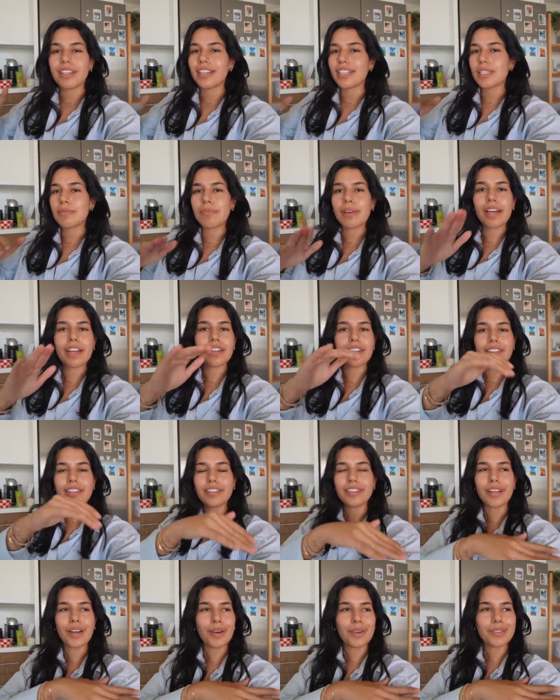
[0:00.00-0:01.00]
It's been, you
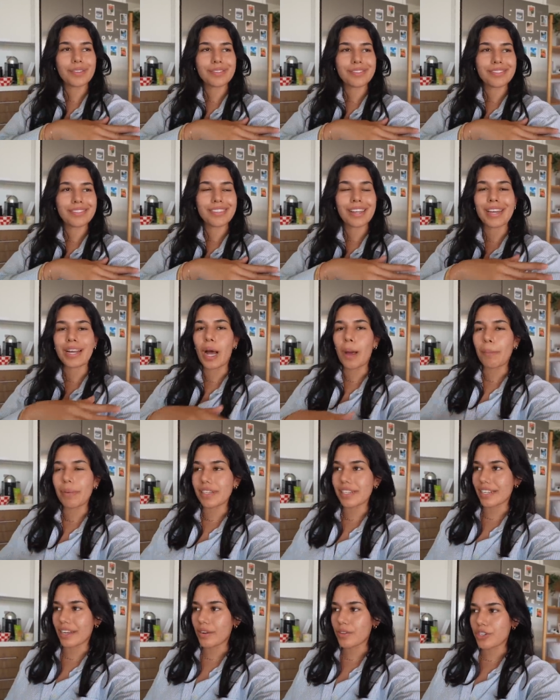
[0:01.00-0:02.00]
know, an up
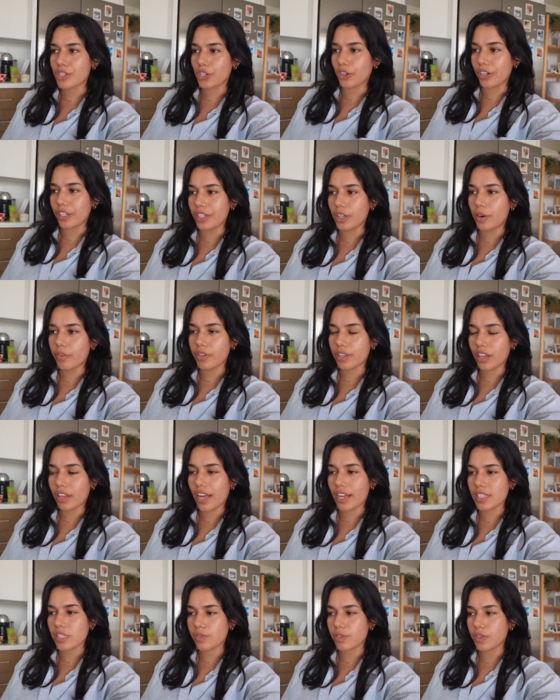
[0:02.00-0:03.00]
and down journey over the
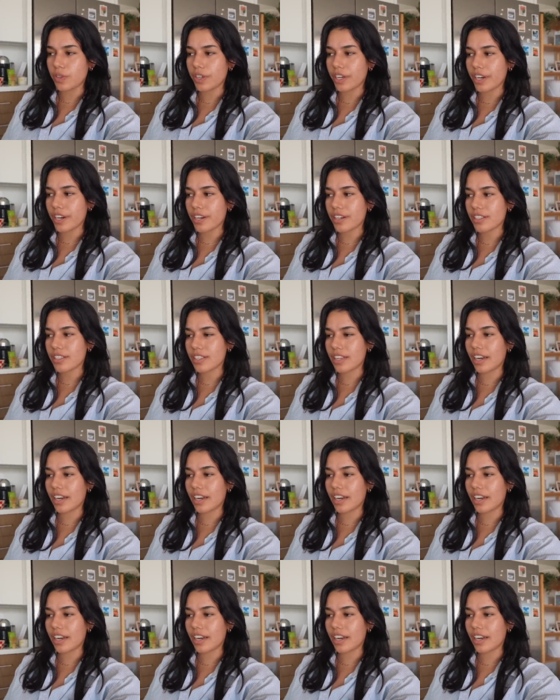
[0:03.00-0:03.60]
last few years.